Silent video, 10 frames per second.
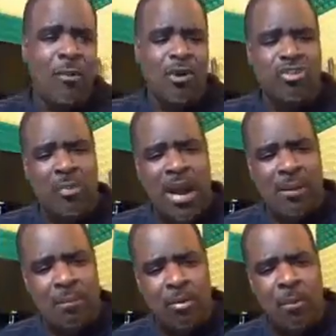Buju
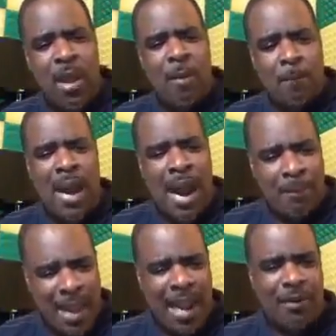
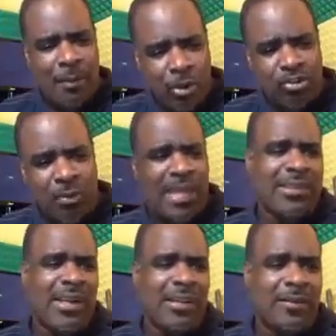Myrie, Buju
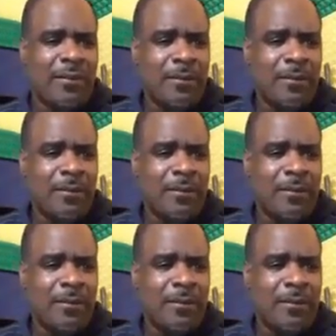Banton,